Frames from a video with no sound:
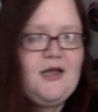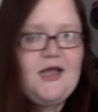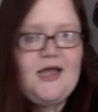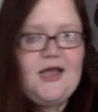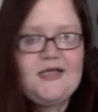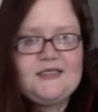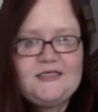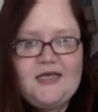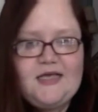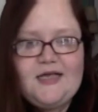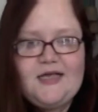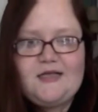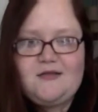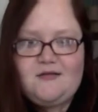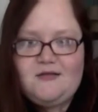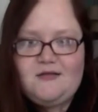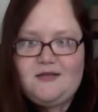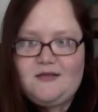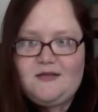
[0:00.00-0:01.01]
It's like
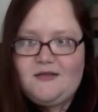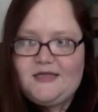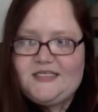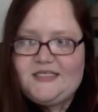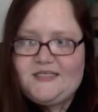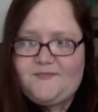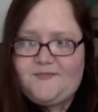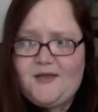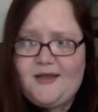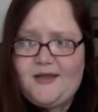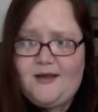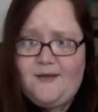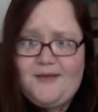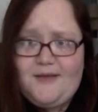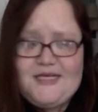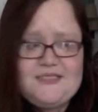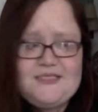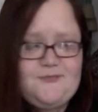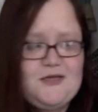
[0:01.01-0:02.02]
the spinning on
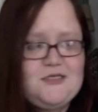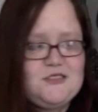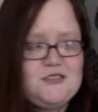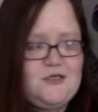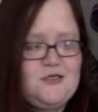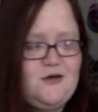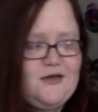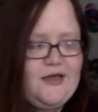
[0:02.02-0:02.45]
my spindle.